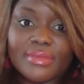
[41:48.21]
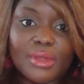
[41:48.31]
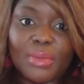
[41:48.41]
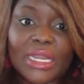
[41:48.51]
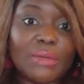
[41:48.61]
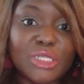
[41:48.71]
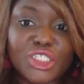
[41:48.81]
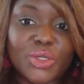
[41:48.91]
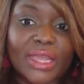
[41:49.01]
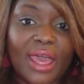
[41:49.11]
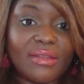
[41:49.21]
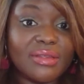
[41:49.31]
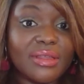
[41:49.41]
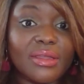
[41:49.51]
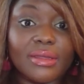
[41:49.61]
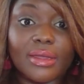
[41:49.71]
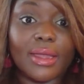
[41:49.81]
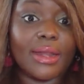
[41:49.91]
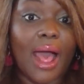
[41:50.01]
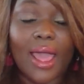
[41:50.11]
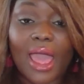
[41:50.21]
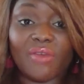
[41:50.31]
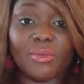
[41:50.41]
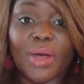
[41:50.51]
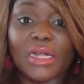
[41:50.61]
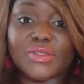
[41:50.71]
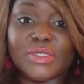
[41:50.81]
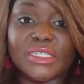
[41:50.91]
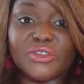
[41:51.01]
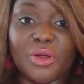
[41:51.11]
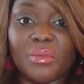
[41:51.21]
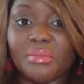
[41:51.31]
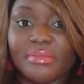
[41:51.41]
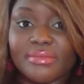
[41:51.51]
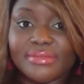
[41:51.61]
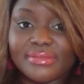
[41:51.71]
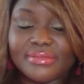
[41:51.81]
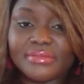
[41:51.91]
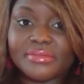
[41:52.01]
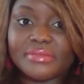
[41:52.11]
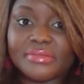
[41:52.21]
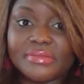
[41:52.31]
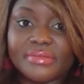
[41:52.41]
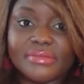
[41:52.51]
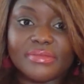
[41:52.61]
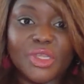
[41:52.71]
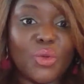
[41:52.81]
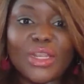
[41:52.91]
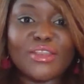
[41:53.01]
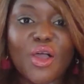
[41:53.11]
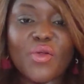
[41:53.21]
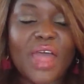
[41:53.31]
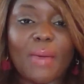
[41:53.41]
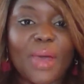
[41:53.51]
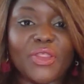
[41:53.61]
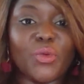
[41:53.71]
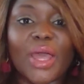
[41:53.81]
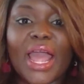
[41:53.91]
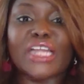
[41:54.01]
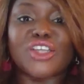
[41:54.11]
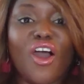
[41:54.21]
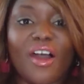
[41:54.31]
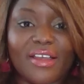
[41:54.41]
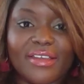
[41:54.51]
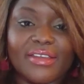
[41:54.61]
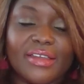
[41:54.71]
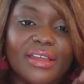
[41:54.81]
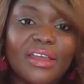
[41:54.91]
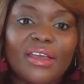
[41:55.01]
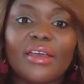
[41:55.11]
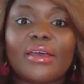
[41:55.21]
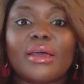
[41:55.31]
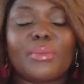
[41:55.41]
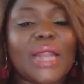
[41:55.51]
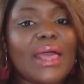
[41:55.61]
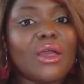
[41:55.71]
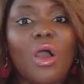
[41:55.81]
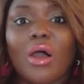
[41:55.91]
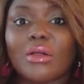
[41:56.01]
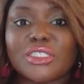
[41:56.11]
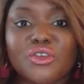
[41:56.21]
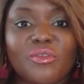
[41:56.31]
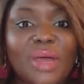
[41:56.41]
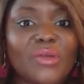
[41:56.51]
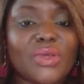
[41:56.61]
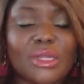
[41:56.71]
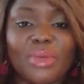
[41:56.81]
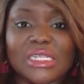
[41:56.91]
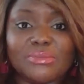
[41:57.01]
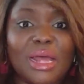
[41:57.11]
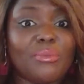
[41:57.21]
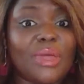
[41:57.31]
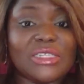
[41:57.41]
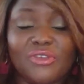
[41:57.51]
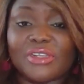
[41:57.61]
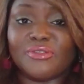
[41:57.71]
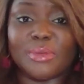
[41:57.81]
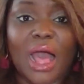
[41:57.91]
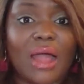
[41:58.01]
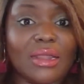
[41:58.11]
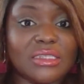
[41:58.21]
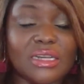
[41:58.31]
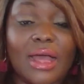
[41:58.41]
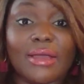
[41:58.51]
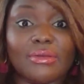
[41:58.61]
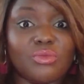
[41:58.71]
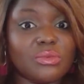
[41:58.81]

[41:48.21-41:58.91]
My name is Juliet, and I have imposter syndrome. You wouldn't know that by the way I talk. But I called two of my really best my best friends from college and I